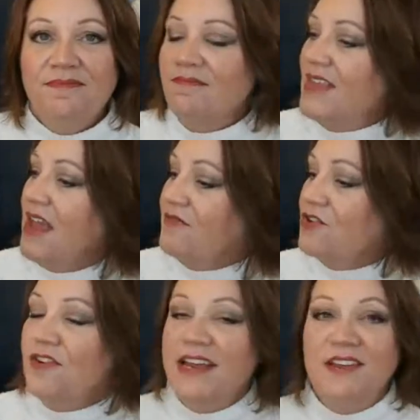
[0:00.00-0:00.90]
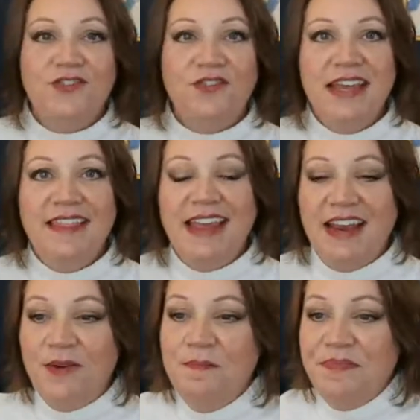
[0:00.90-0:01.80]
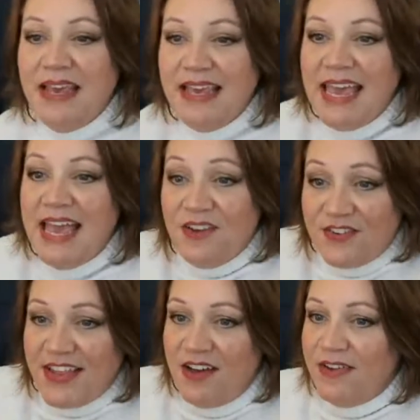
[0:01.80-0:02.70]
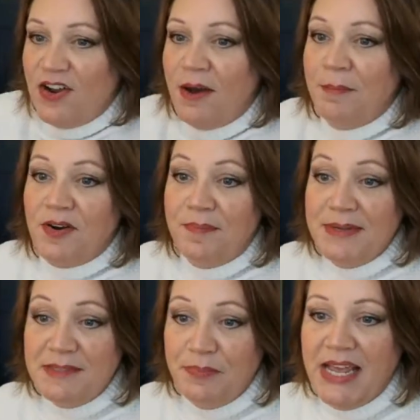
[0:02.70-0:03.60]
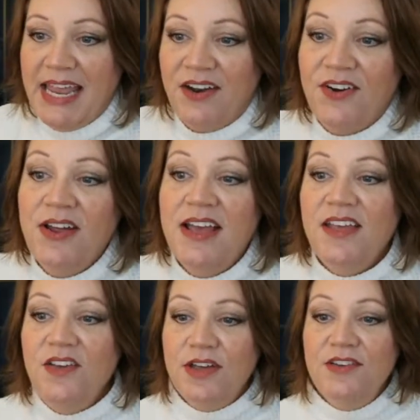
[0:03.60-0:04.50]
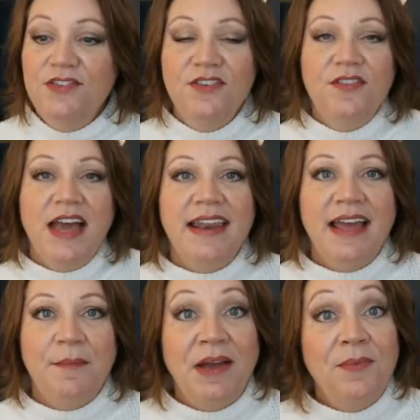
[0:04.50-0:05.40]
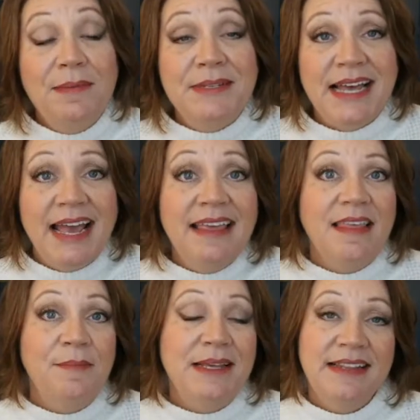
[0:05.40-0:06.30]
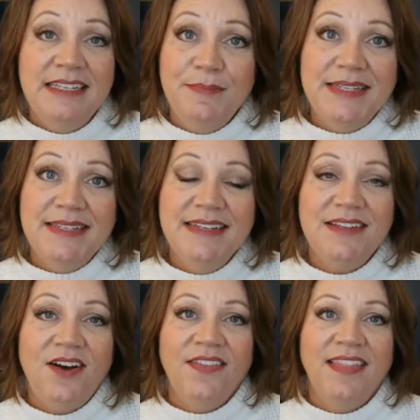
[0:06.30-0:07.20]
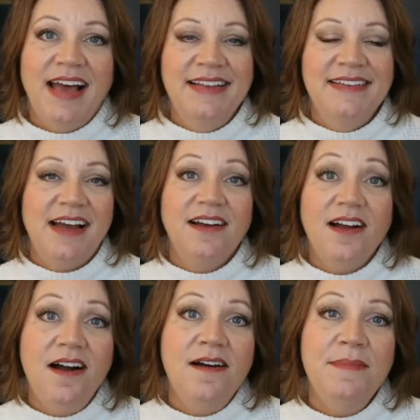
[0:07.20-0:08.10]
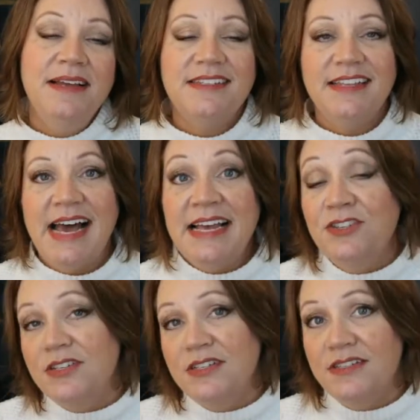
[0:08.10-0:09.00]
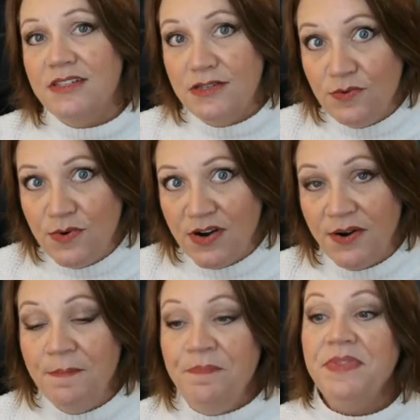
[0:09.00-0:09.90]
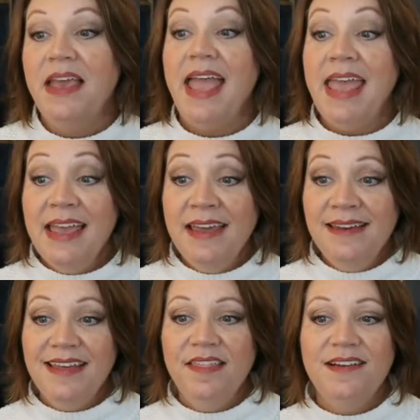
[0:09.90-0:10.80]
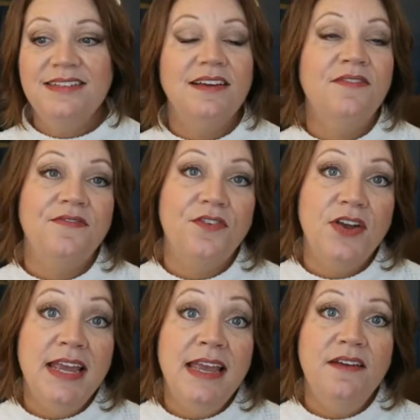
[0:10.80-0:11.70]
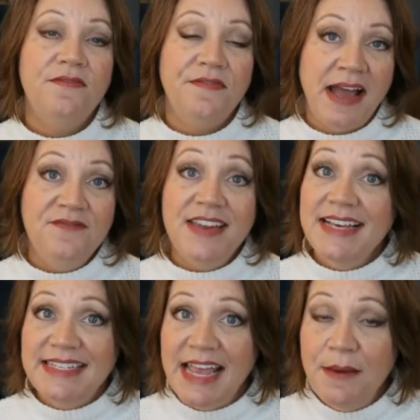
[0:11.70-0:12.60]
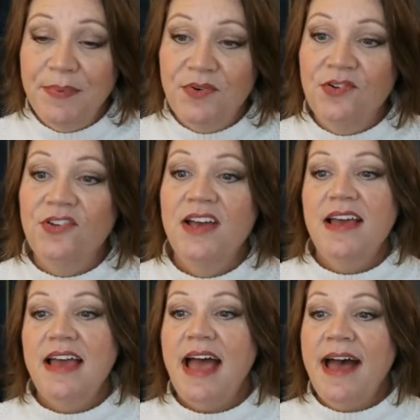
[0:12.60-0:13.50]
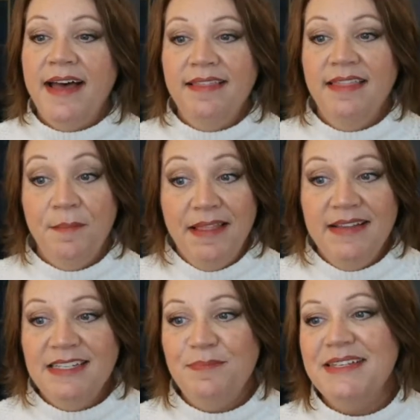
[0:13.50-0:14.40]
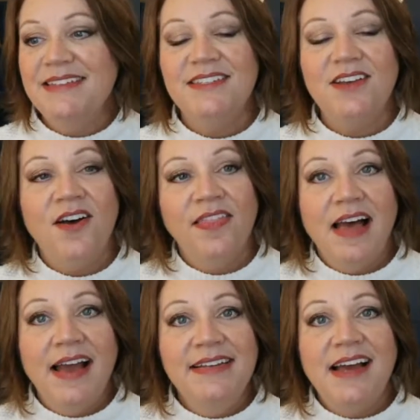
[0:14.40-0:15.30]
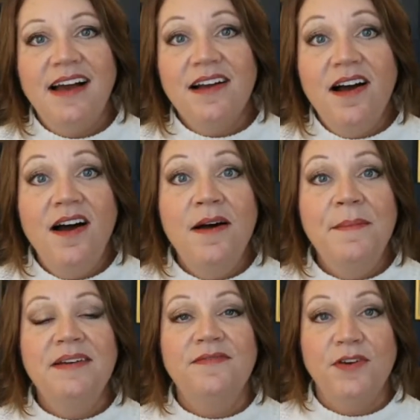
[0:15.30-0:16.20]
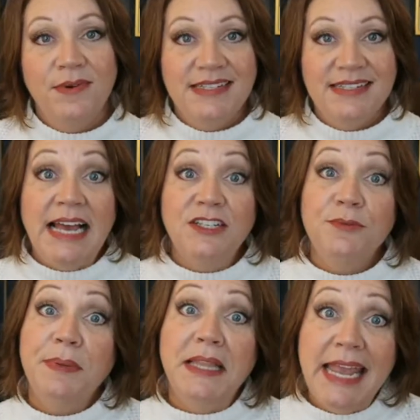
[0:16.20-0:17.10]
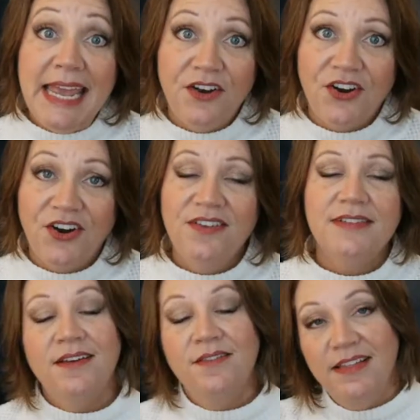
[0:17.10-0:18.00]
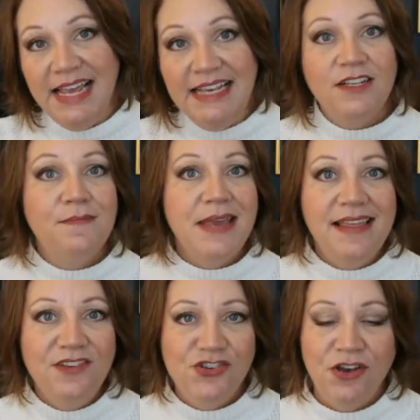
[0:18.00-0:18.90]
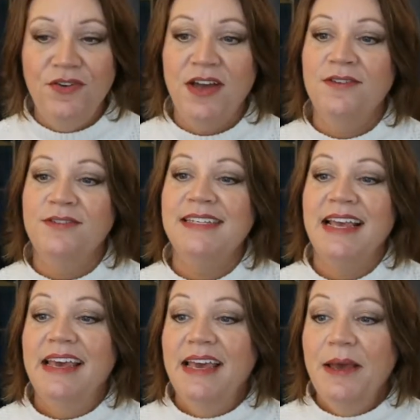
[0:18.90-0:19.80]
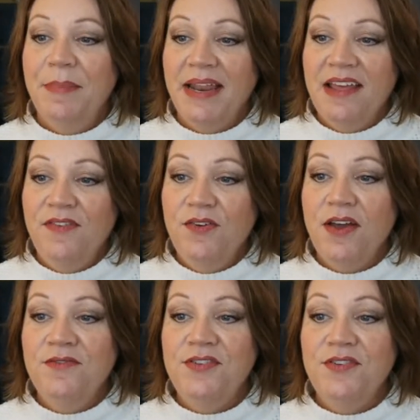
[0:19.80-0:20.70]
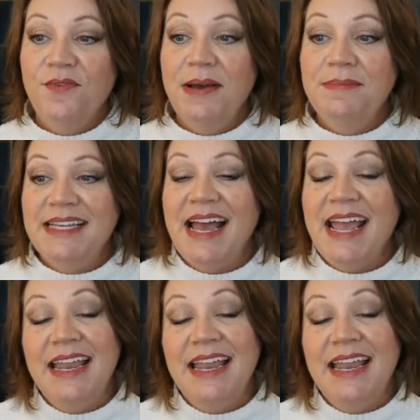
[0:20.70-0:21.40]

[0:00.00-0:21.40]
evergreen tree there. Get yourself an On Purpose planner. You can do that at my website, limitlessbusinessonline.com/store. And there's a free 5-day sample at limitlessbusinessonline.com/planner. So the links will be in the show notes. But if you go to the website,